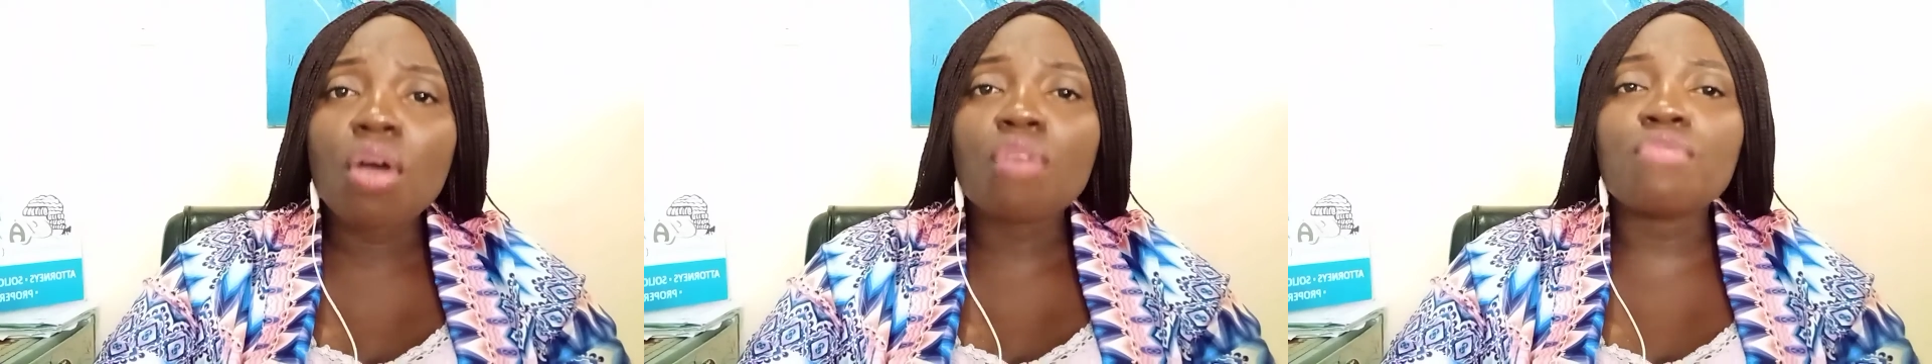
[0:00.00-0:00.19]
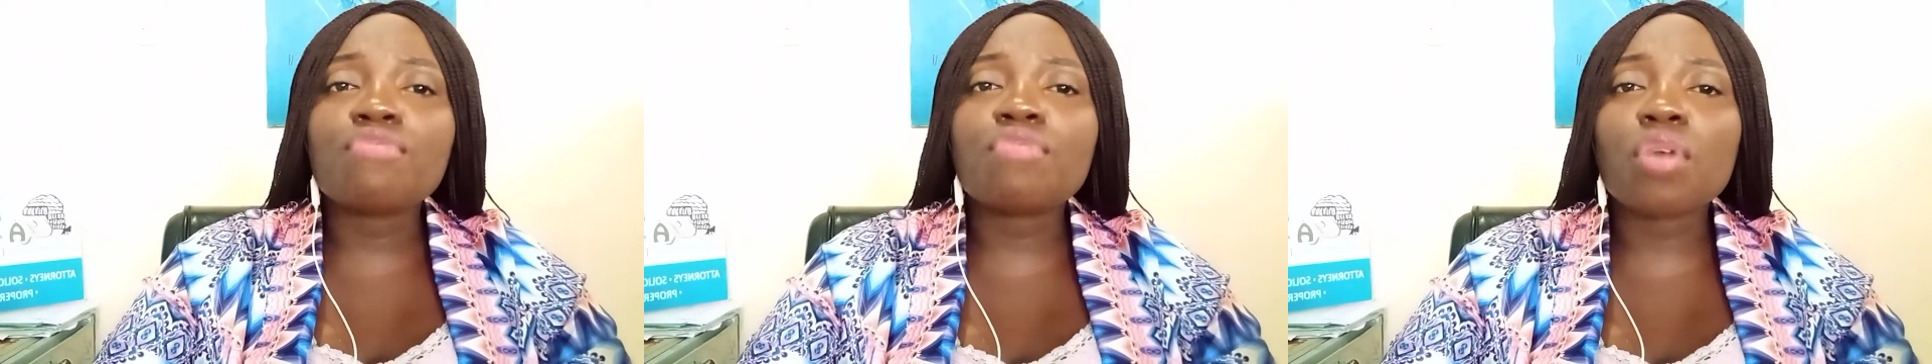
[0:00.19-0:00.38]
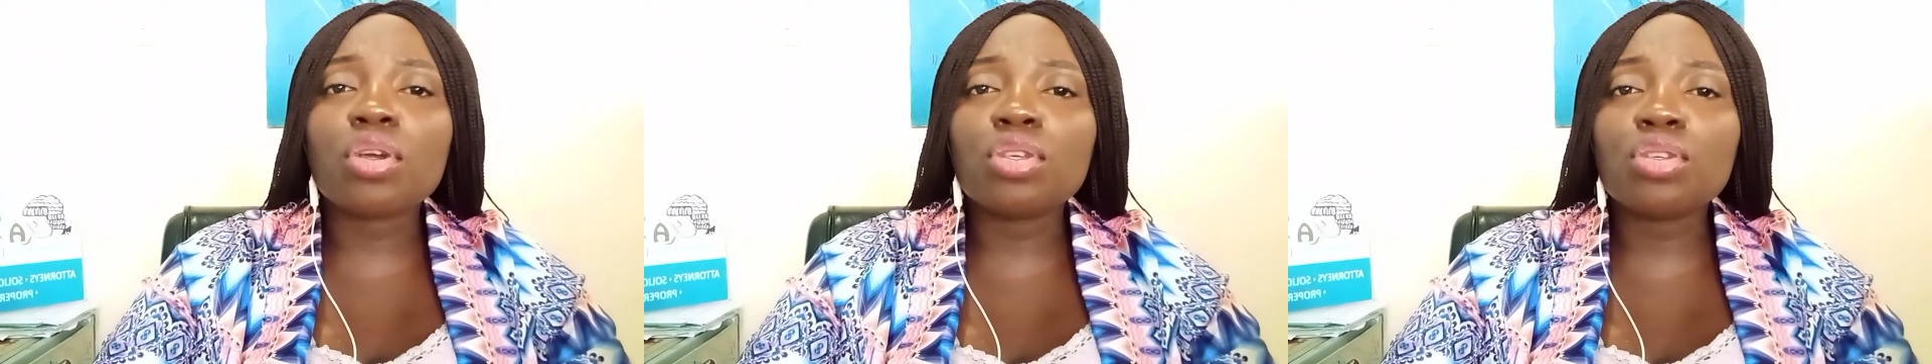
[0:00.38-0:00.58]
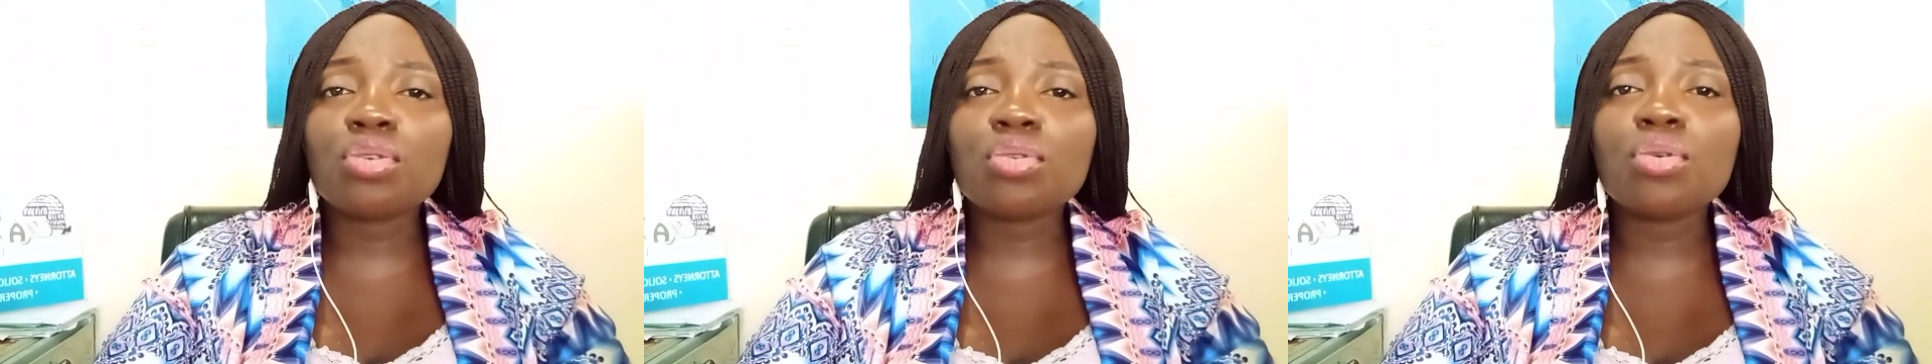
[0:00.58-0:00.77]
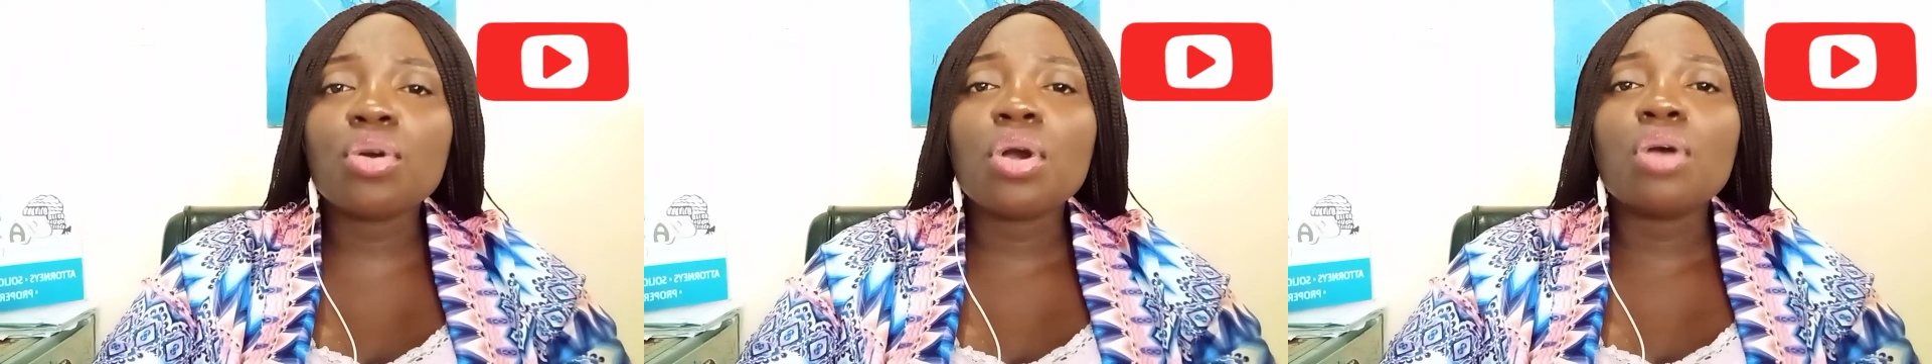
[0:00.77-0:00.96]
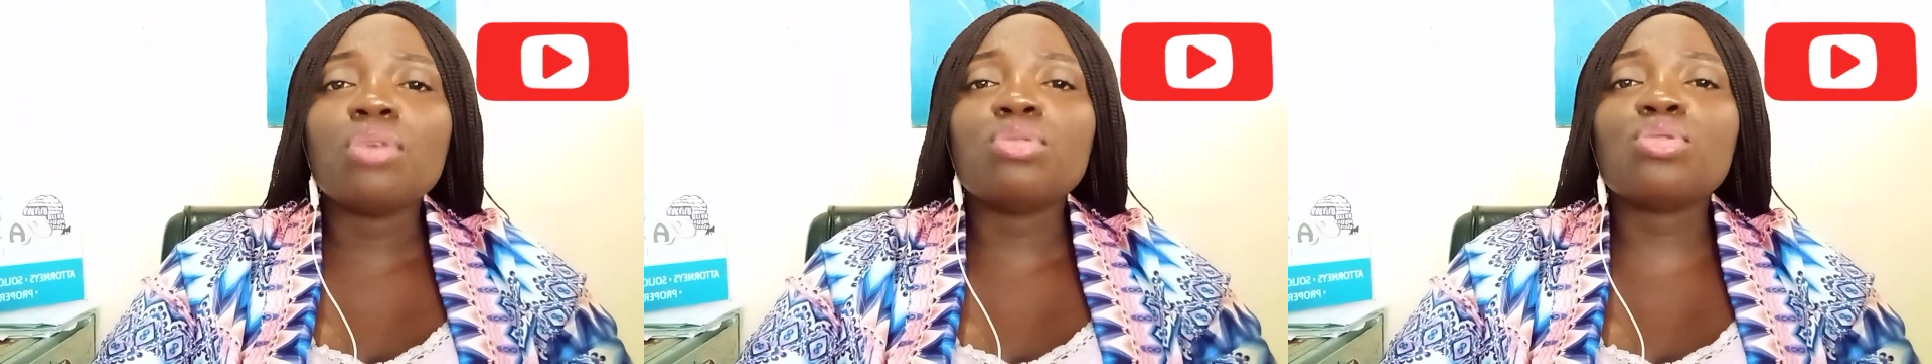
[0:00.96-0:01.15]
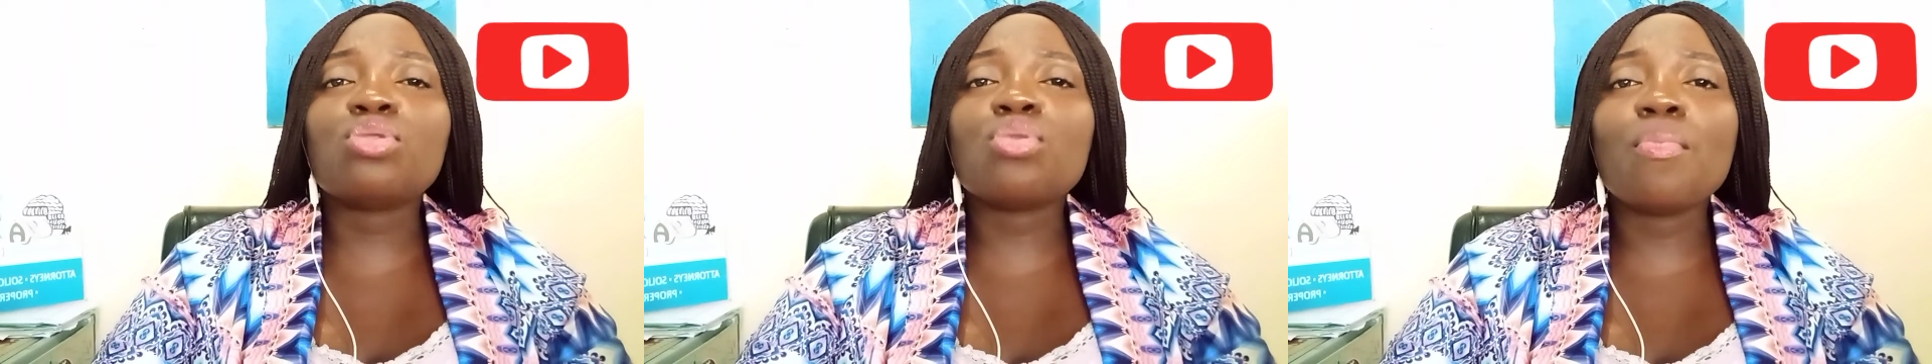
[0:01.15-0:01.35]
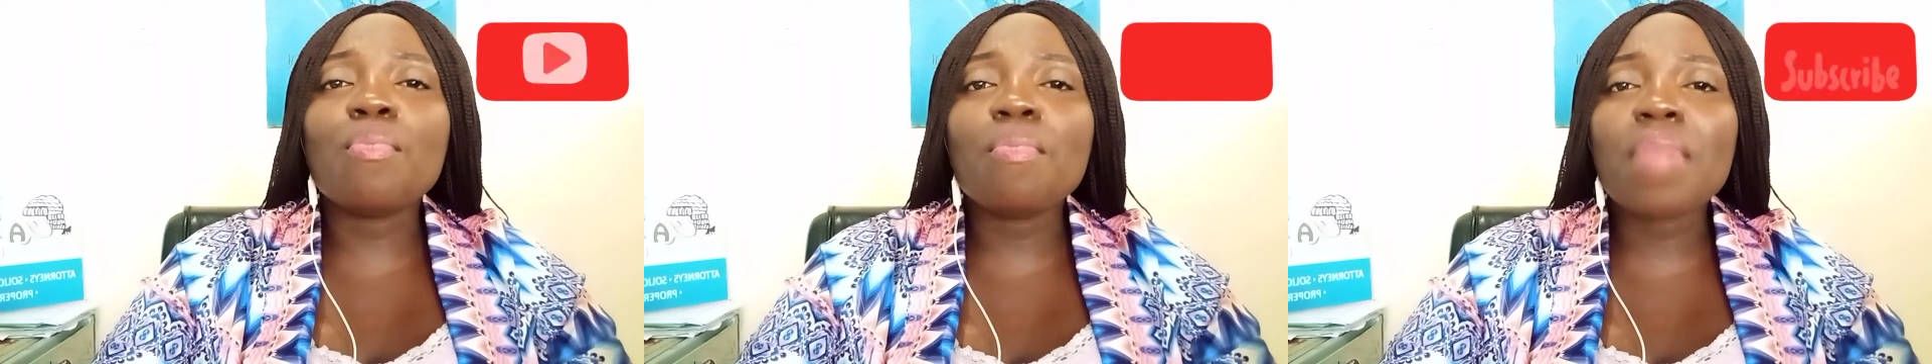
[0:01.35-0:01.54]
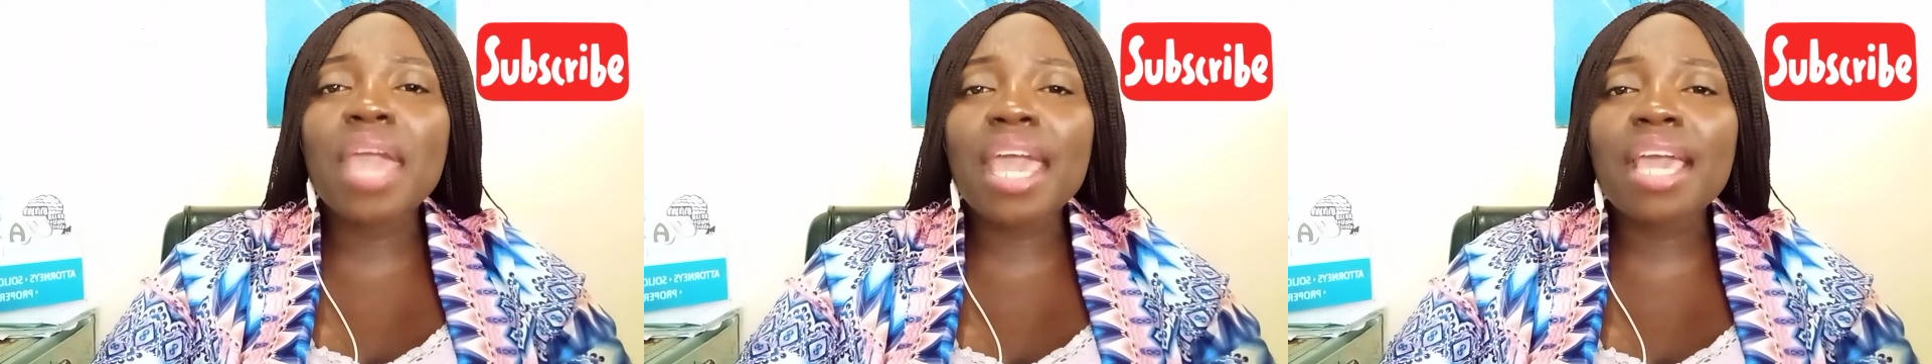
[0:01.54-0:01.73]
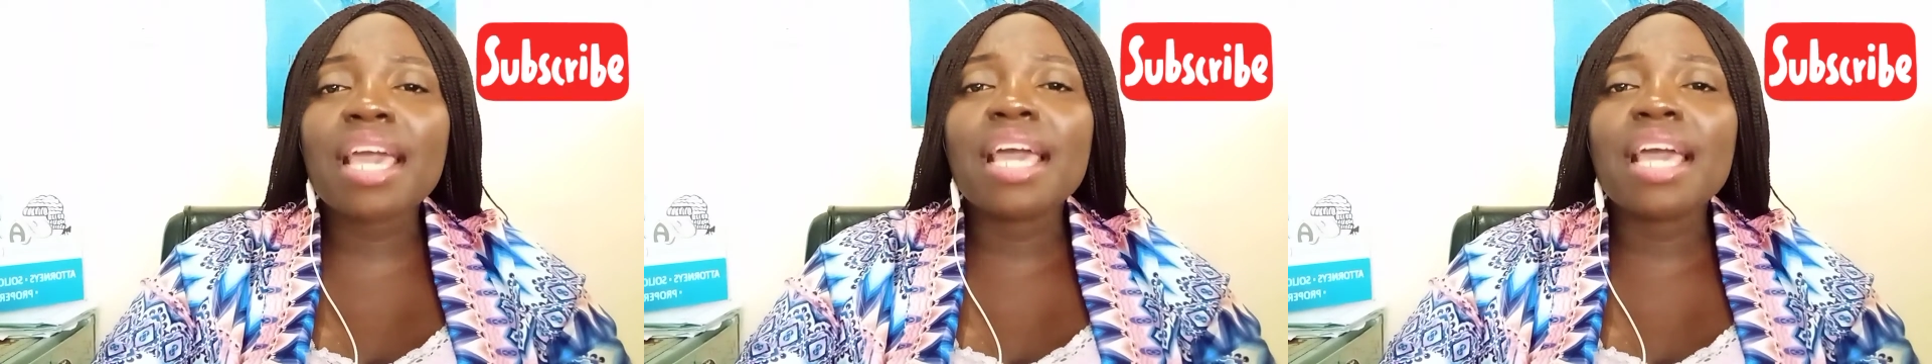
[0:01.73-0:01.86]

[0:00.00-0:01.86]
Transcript: for you to make